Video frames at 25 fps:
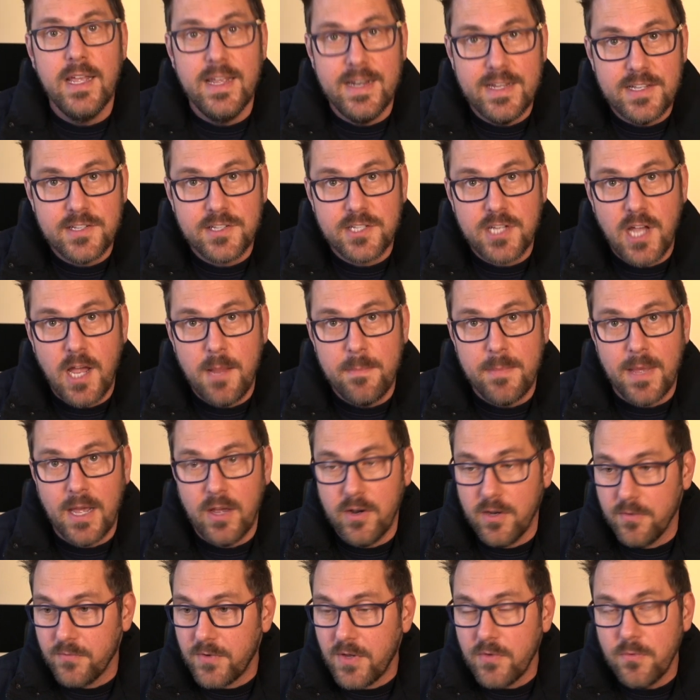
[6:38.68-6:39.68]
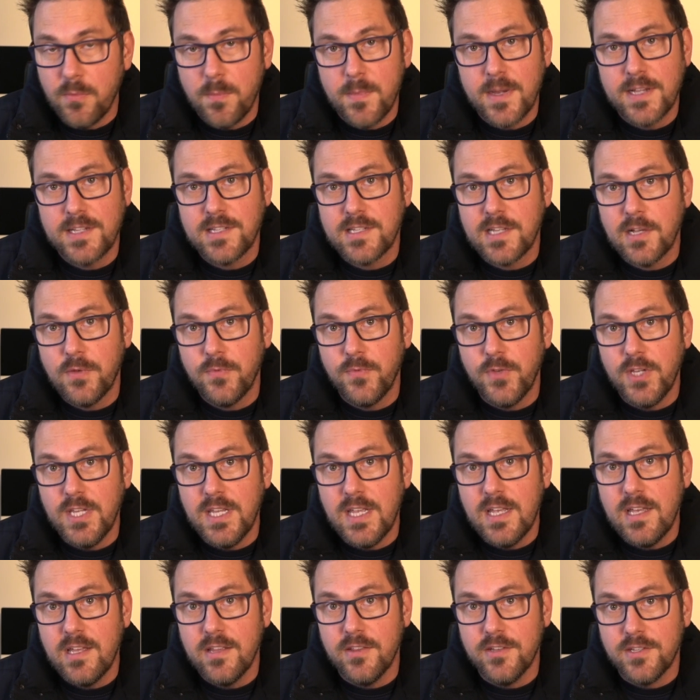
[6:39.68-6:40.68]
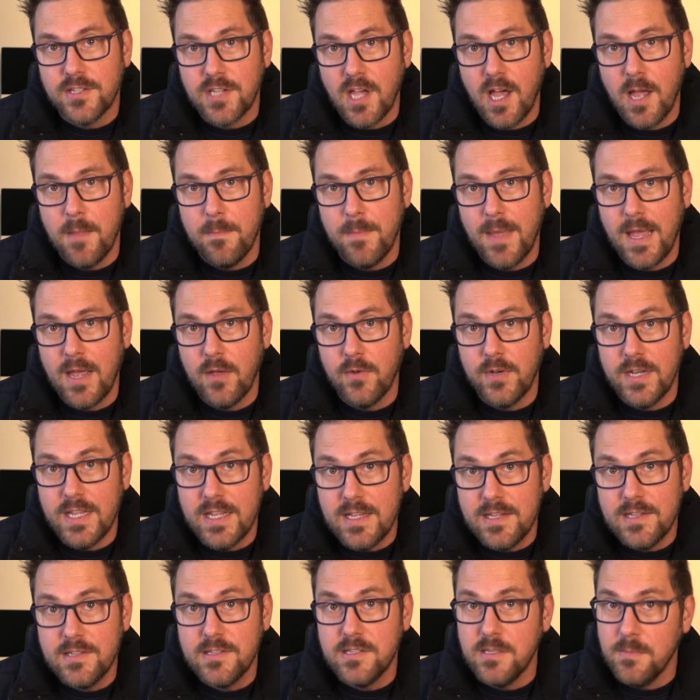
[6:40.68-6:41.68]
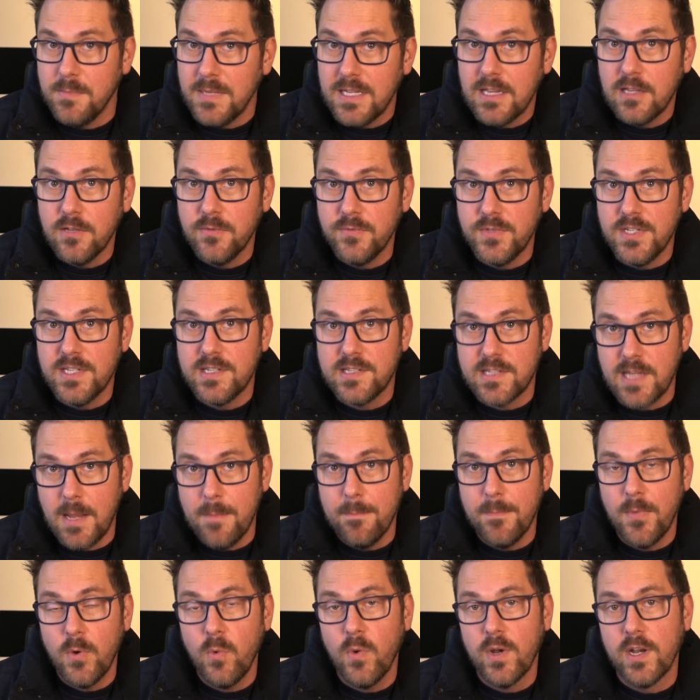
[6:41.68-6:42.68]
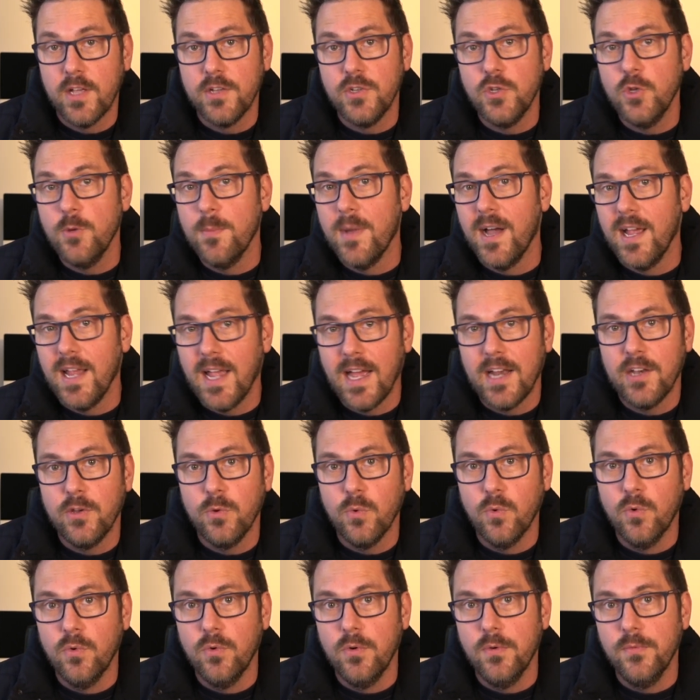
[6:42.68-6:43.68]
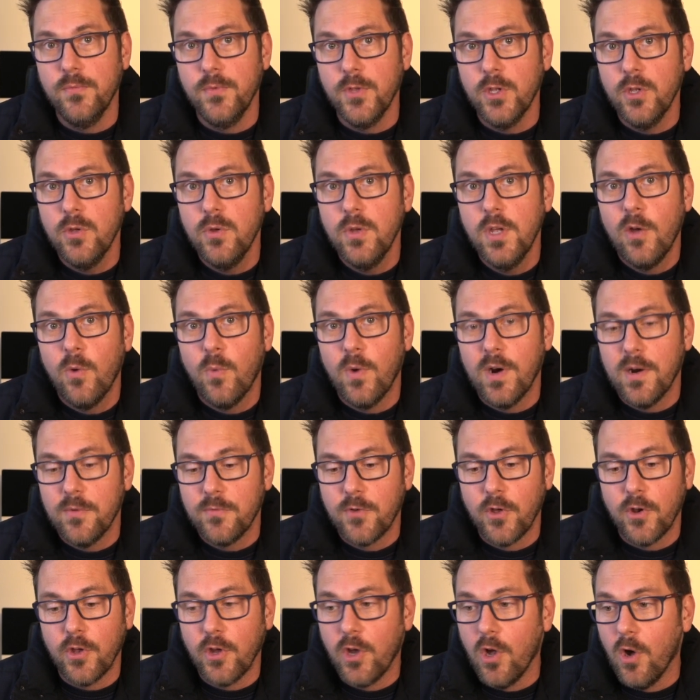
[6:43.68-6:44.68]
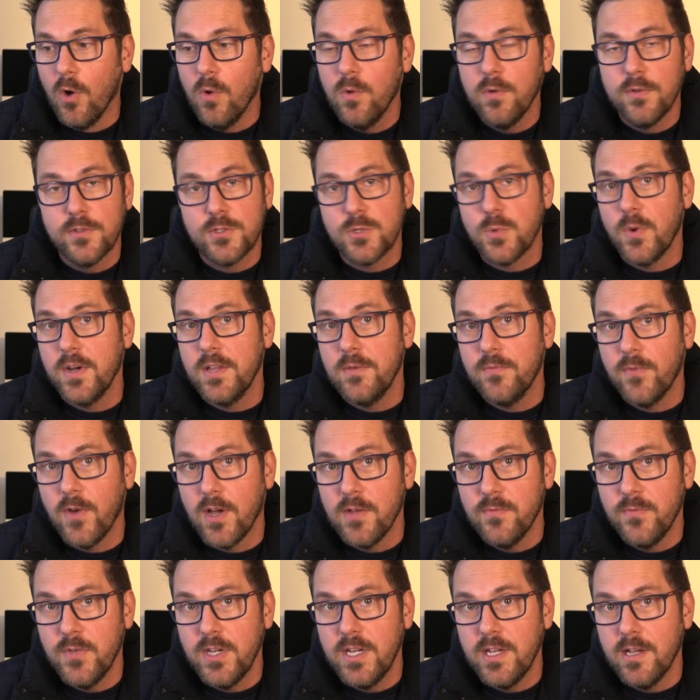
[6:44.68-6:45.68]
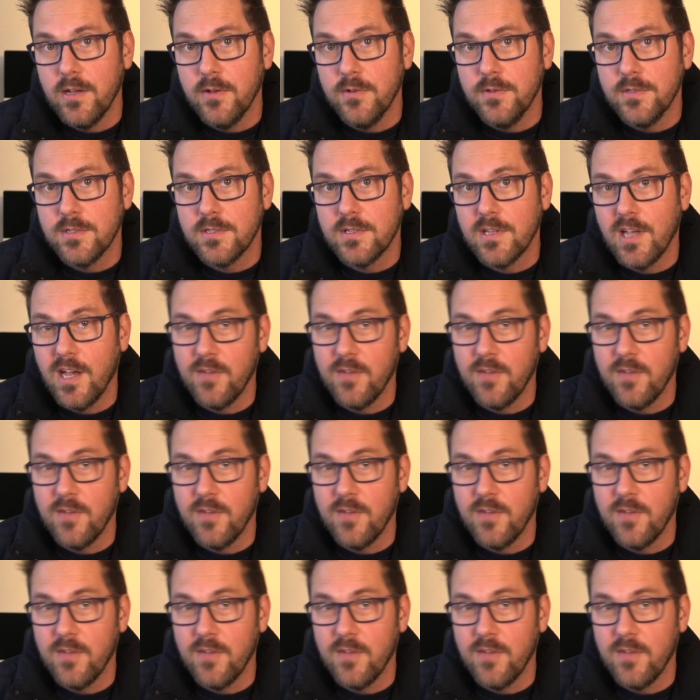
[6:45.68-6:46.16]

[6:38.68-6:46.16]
It is time bound. I've given myself a year. The time bound is the middle of December when I do my annual review, where I've got a goal of 25 videos.